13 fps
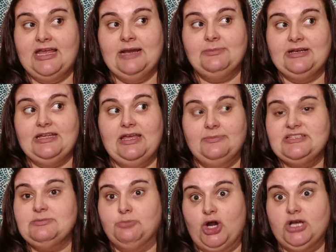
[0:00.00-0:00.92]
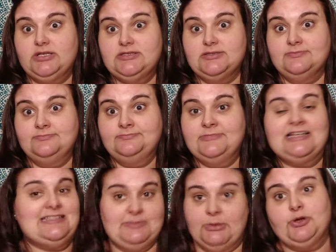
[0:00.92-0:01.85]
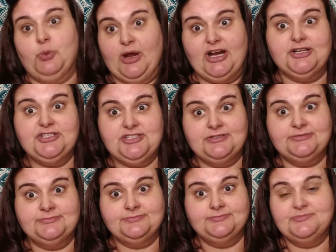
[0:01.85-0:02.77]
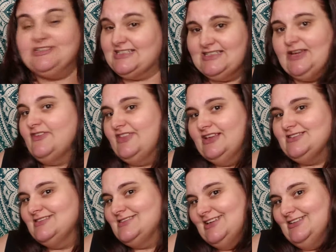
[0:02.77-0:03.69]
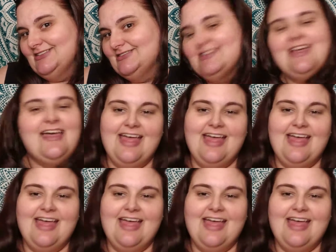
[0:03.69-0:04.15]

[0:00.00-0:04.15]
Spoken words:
and I'm going to get me some bras and some underwears because everything's on sale,